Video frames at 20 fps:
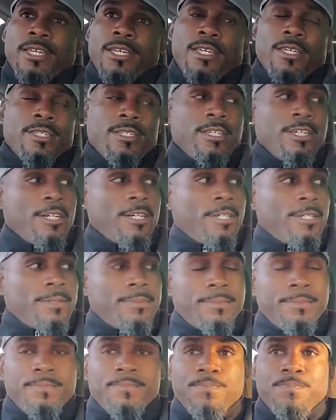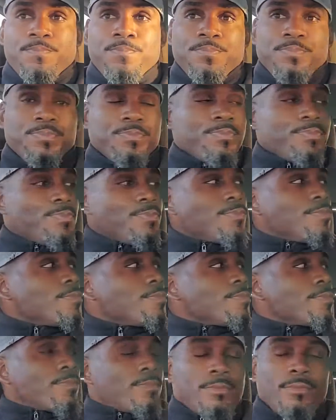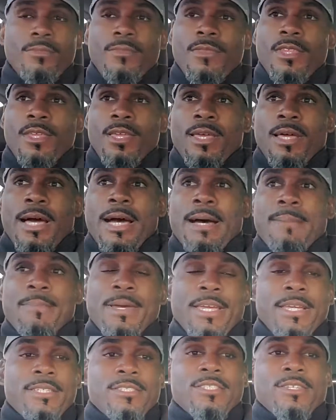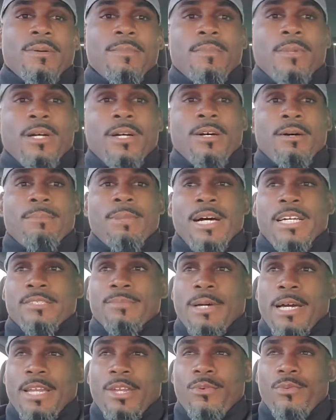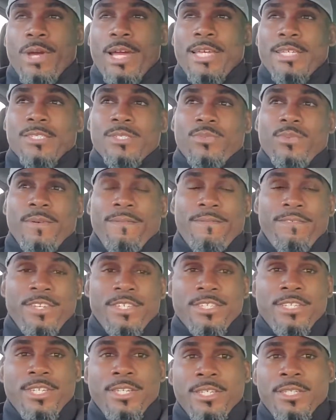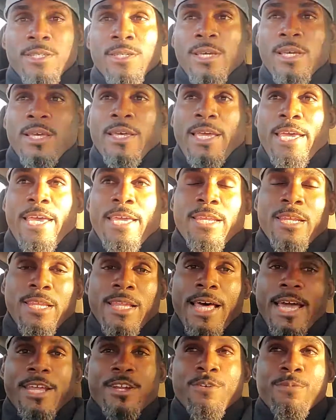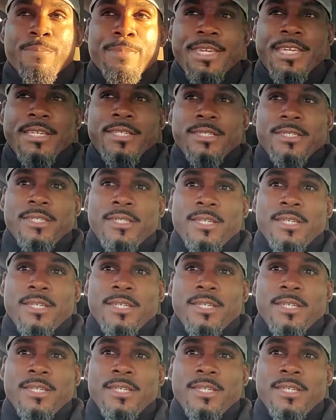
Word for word: And um, I made some uh, basmati rice with fish in it, ate a lighter meat